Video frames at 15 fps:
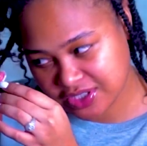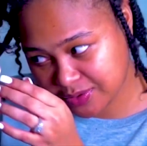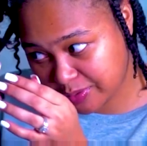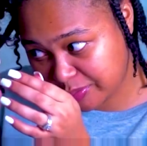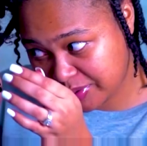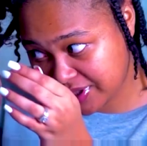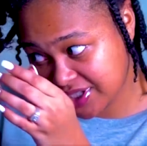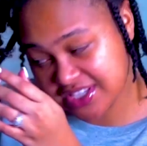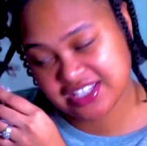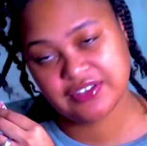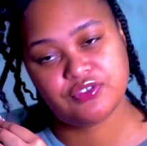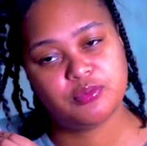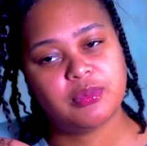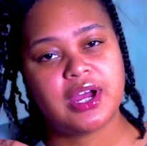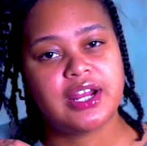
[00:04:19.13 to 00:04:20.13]
to appease
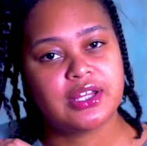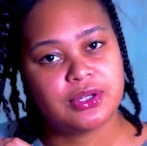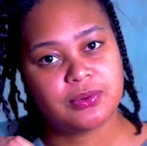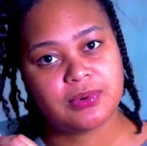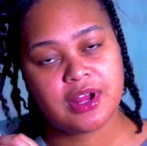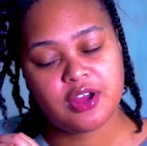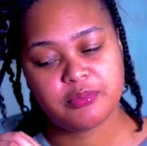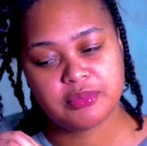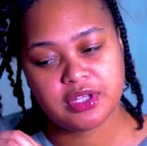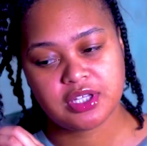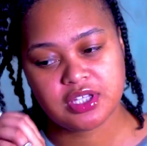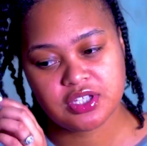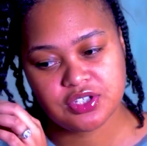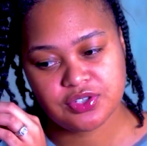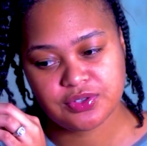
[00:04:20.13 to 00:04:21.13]
everybody around me,
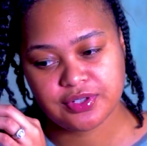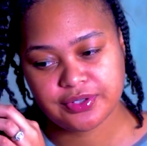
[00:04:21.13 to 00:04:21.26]
because